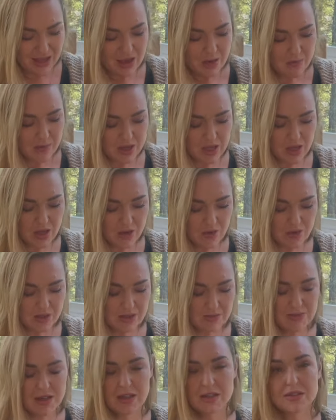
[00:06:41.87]
But you in
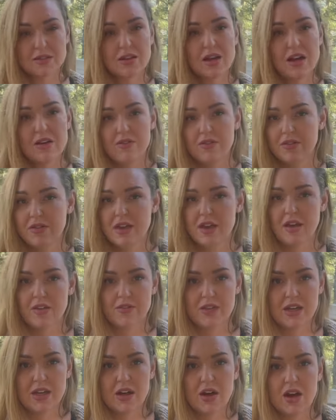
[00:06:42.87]
the middle
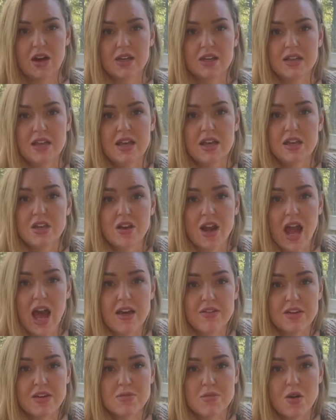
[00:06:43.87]
of it all, you're
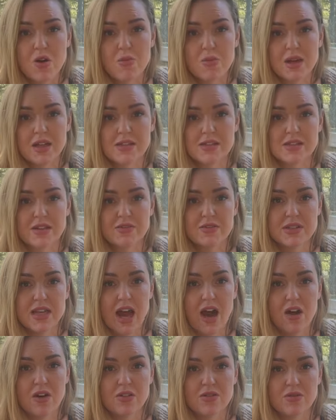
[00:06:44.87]
having moments of
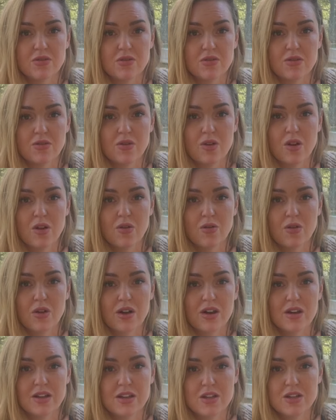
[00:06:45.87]
doubt
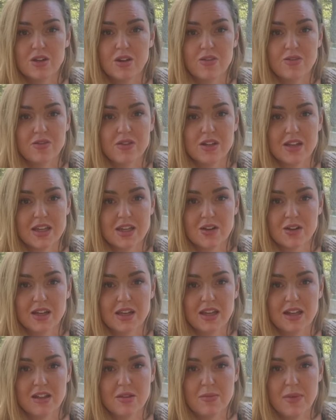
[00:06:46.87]
where you don't feel like you're
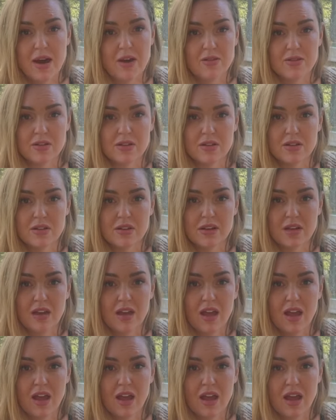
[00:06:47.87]
king of the
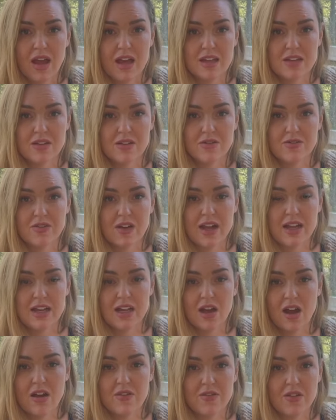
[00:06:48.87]
mountain and you're
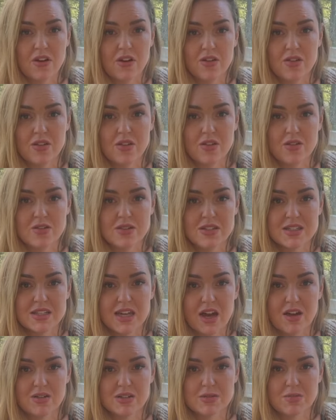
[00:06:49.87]
fighting off all of those
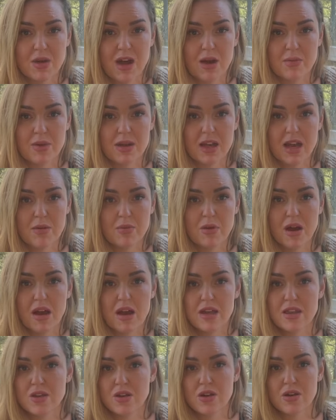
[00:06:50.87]
doubts popping up,
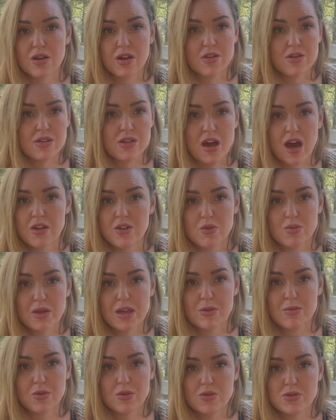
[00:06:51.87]
either other
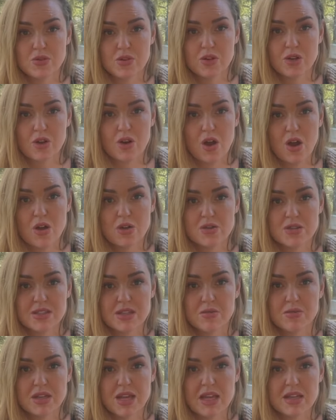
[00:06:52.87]
people's or your own.
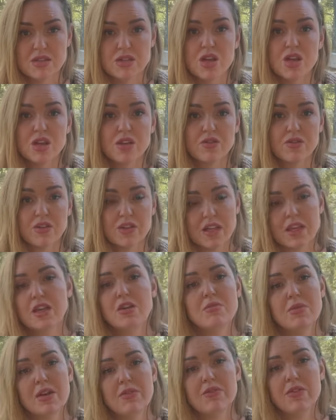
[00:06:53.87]
Some days you feel like
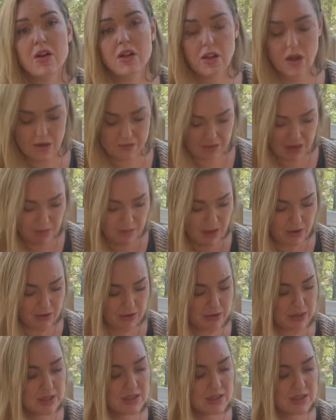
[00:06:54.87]
you may fall off that mountain.